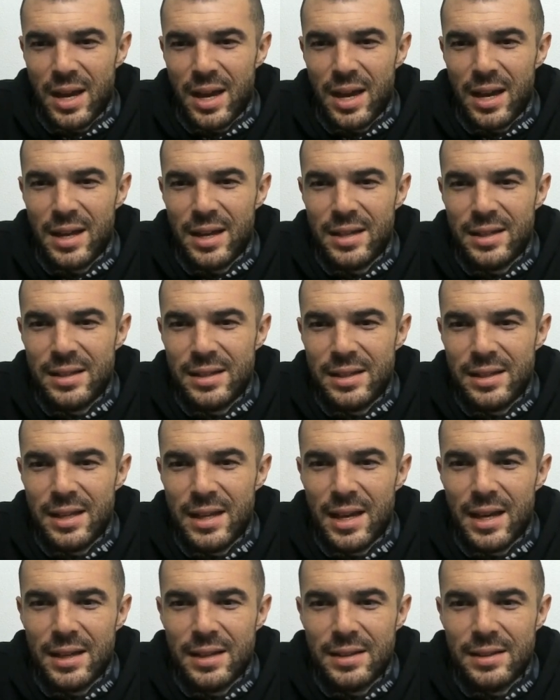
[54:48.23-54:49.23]
Uh,
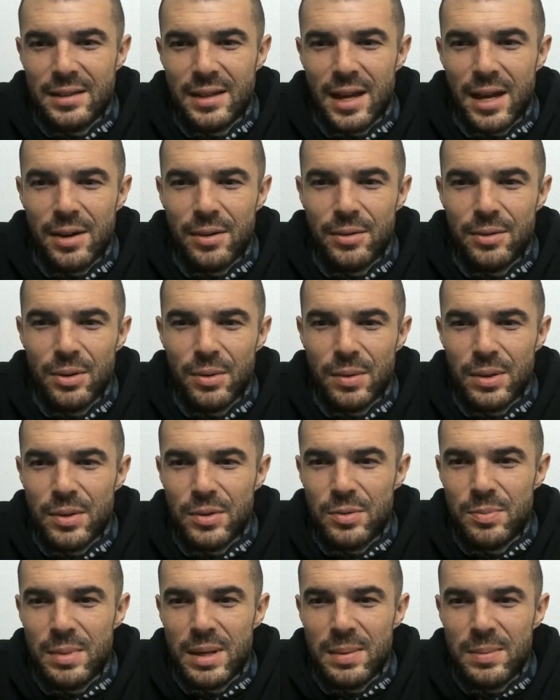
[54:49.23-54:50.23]
yeah, I don't know what
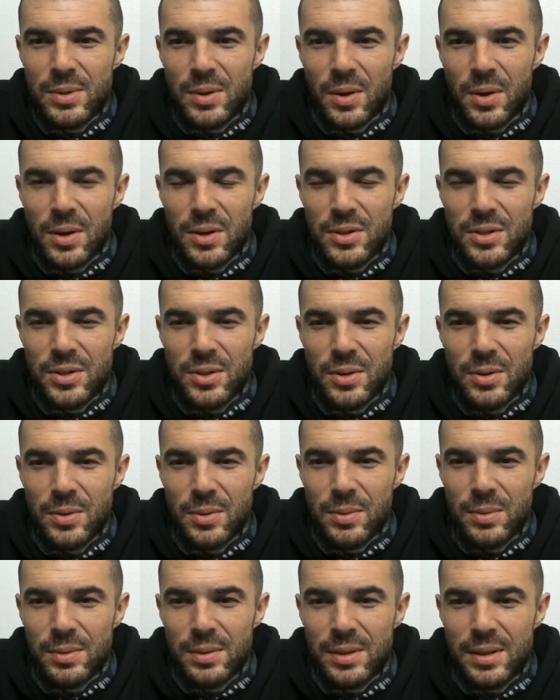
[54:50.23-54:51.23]
those memes are,
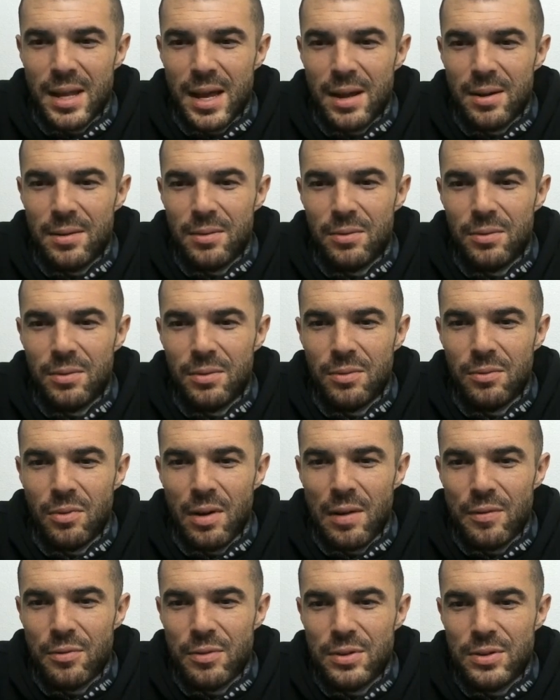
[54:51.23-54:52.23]
so that
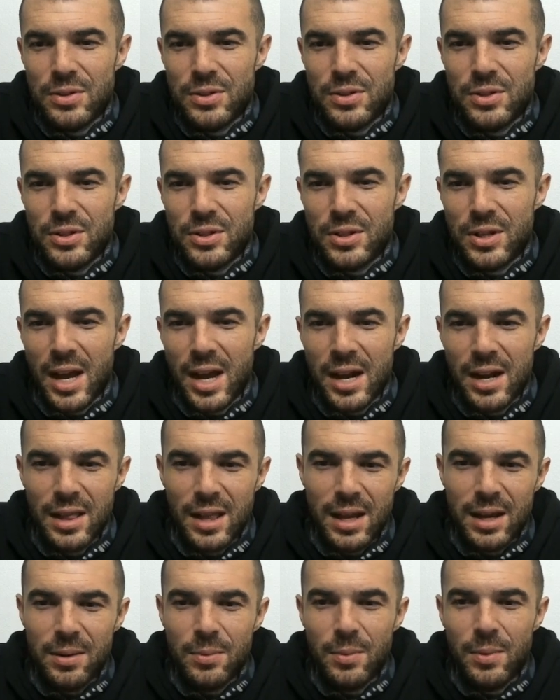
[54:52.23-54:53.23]
reference just kind of
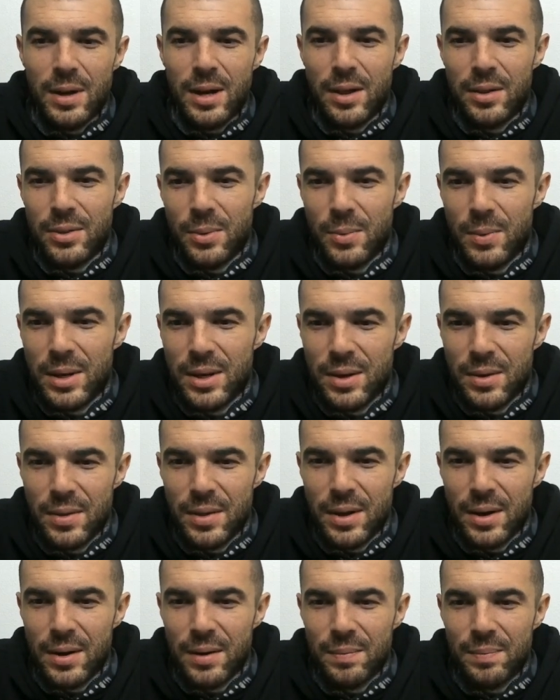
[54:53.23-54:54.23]
like went out the window
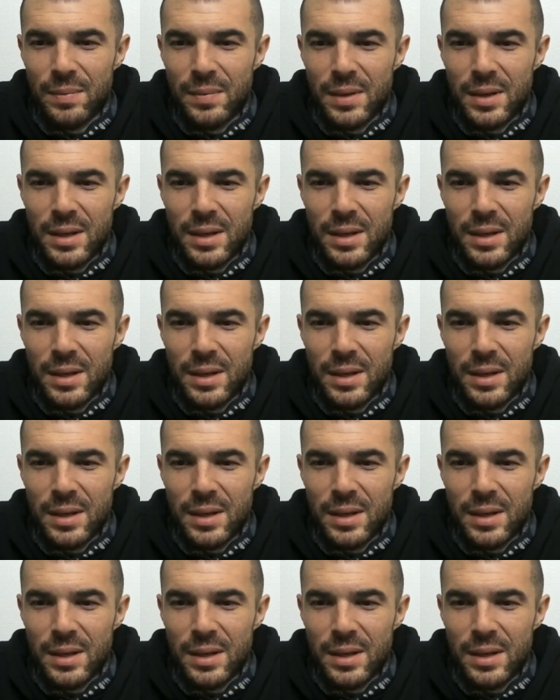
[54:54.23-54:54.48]
there.